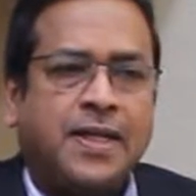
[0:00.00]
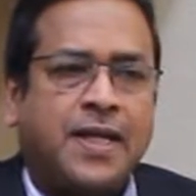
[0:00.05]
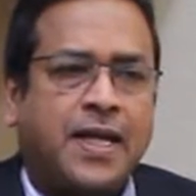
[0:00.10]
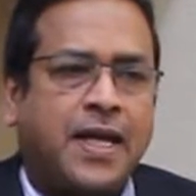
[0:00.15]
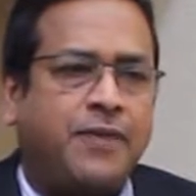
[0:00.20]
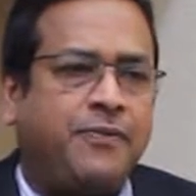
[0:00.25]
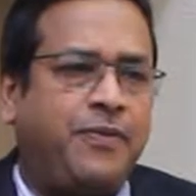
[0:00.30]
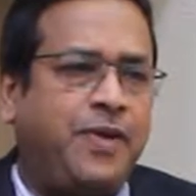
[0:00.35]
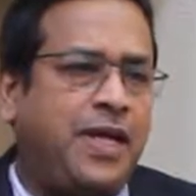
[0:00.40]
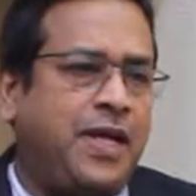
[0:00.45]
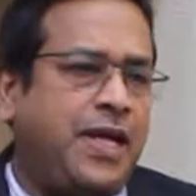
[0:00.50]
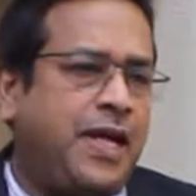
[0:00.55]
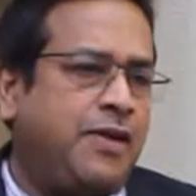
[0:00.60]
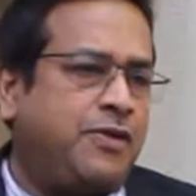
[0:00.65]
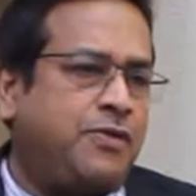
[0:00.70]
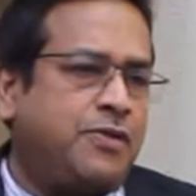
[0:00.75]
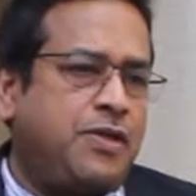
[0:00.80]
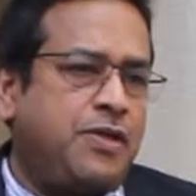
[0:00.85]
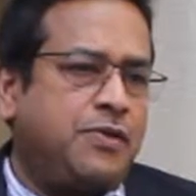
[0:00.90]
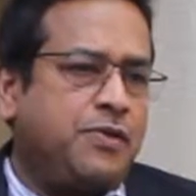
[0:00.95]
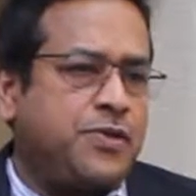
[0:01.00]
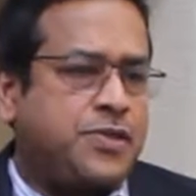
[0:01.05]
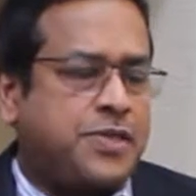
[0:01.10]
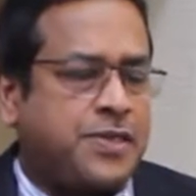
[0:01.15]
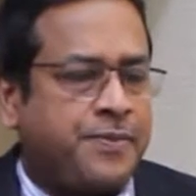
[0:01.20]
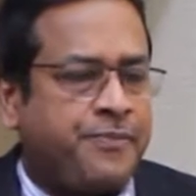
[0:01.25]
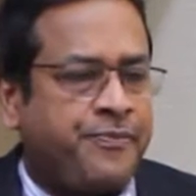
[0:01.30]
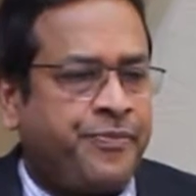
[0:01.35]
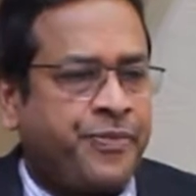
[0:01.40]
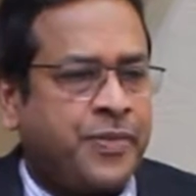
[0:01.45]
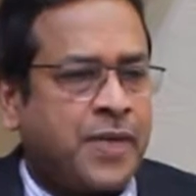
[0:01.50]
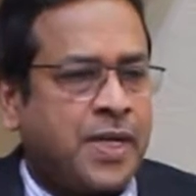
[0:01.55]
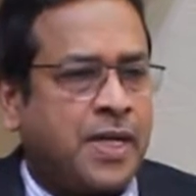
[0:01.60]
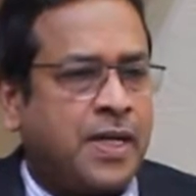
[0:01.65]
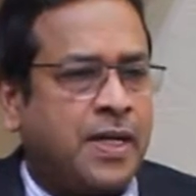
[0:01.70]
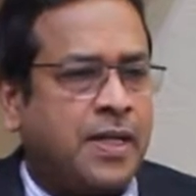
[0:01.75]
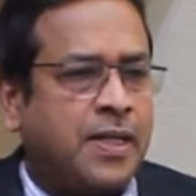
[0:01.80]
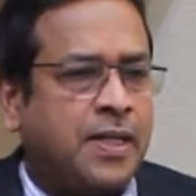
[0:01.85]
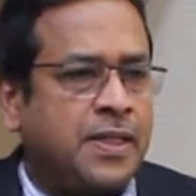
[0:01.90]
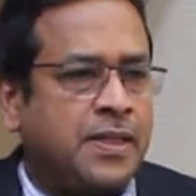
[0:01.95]
And we introduced
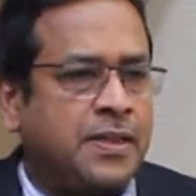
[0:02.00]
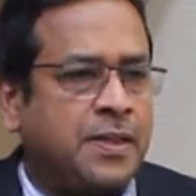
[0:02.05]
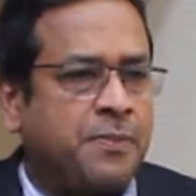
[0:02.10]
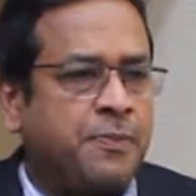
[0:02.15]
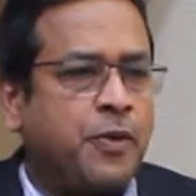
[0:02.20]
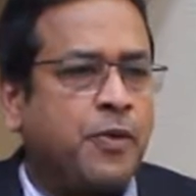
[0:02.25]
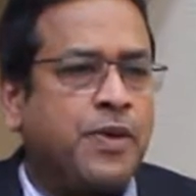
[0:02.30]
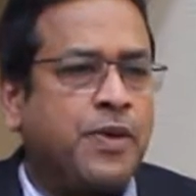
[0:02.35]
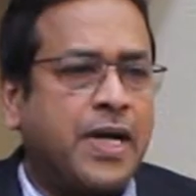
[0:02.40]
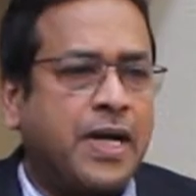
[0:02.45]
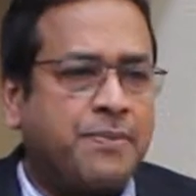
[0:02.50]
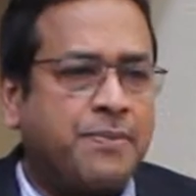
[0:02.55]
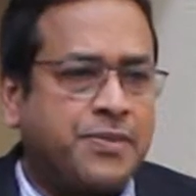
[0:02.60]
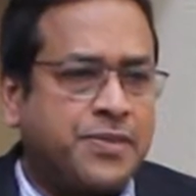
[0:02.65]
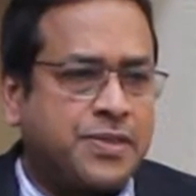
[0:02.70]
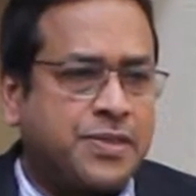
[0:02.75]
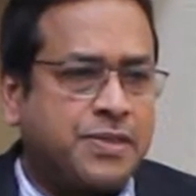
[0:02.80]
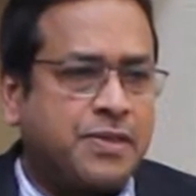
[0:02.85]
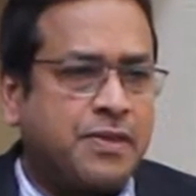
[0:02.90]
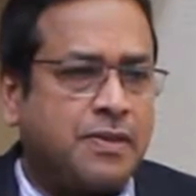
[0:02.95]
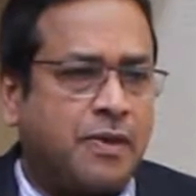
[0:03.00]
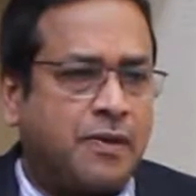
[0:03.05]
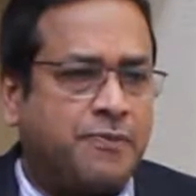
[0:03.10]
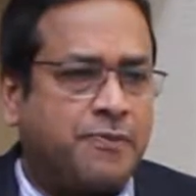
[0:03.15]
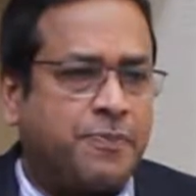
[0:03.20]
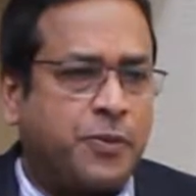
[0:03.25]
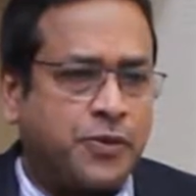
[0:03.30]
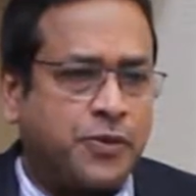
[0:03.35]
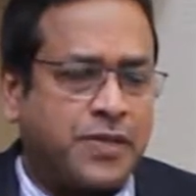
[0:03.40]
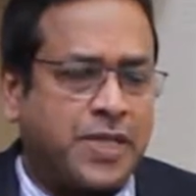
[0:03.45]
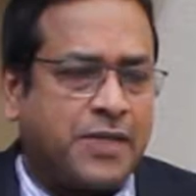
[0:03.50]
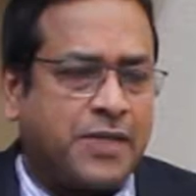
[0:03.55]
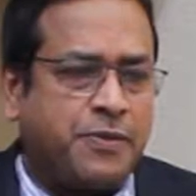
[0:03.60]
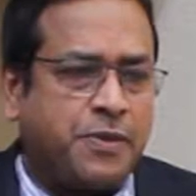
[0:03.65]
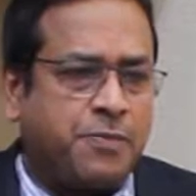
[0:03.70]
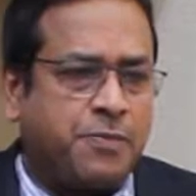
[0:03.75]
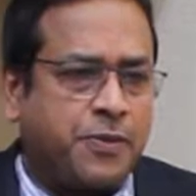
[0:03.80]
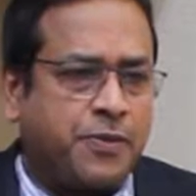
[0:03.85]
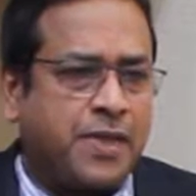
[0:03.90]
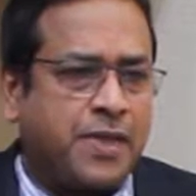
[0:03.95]
the programs of
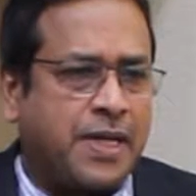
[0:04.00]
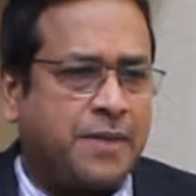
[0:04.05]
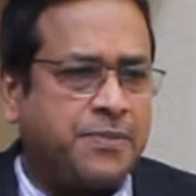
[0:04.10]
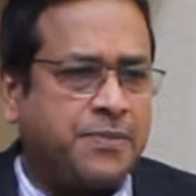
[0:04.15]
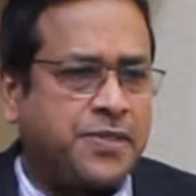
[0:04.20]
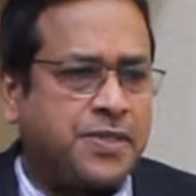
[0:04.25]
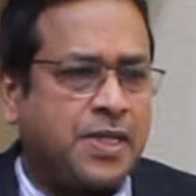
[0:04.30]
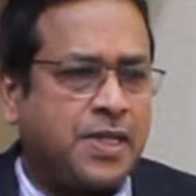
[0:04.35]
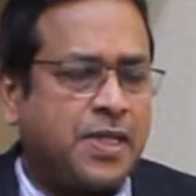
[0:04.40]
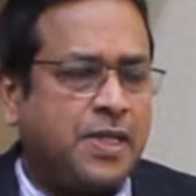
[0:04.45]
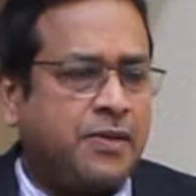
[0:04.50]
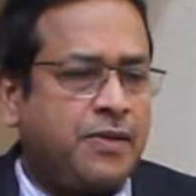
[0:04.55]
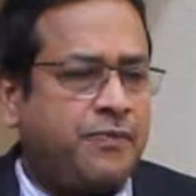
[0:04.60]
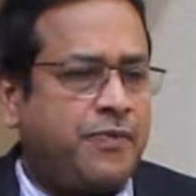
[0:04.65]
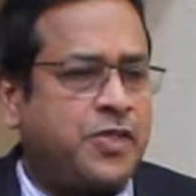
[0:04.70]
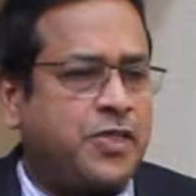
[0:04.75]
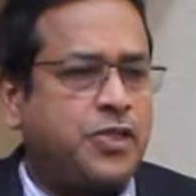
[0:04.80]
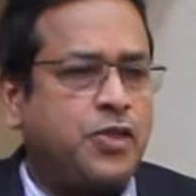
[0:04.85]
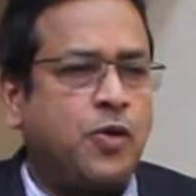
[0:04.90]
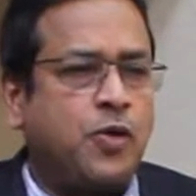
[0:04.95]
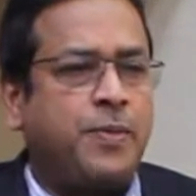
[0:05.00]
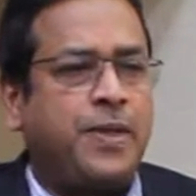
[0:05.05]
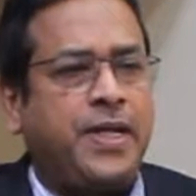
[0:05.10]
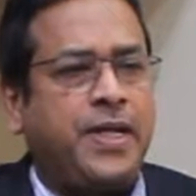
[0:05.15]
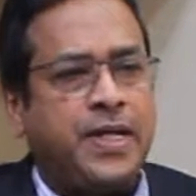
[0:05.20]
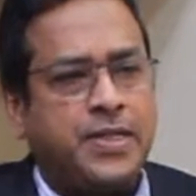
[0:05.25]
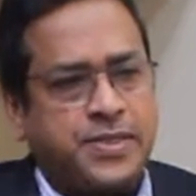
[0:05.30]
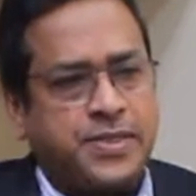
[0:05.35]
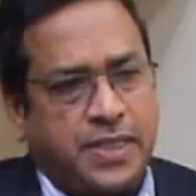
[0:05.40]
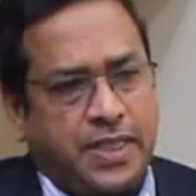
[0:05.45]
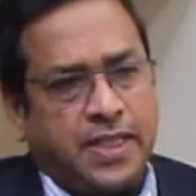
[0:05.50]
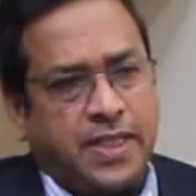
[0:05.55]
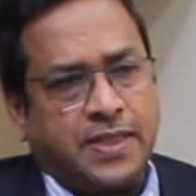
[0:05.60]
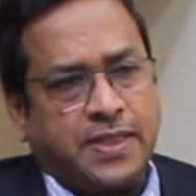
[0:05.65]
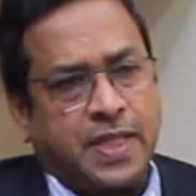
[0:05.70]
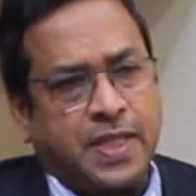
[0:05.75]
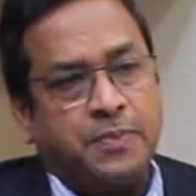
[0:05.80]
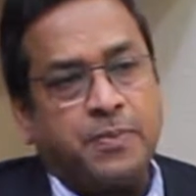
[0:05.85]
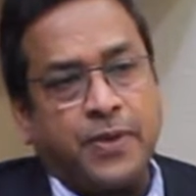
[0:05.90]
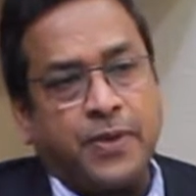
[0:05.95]
postgraduate programs which nobody had seen
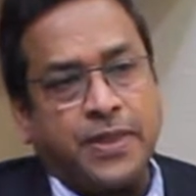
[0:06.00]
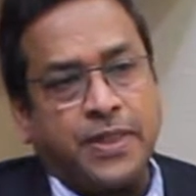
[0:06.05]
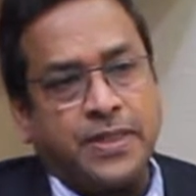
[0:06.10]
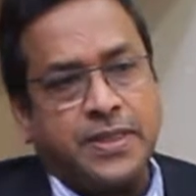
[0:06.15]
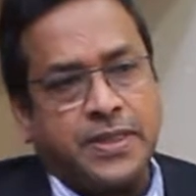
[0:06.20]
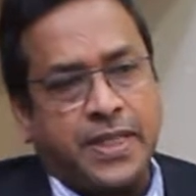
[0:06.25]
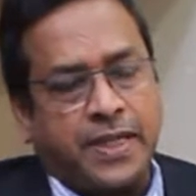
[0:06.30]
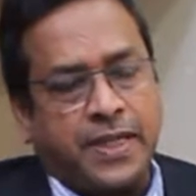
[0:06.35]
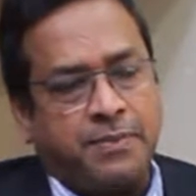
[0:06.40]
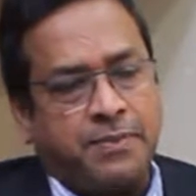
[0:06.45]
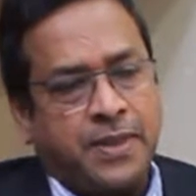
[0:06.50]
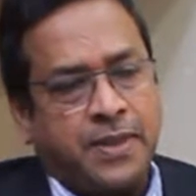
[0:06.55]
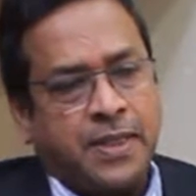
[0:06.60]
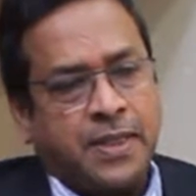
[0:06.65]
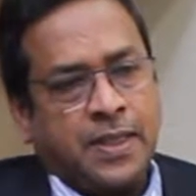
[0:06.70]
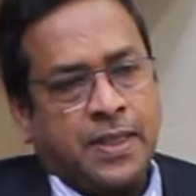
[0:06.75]
at that point in time.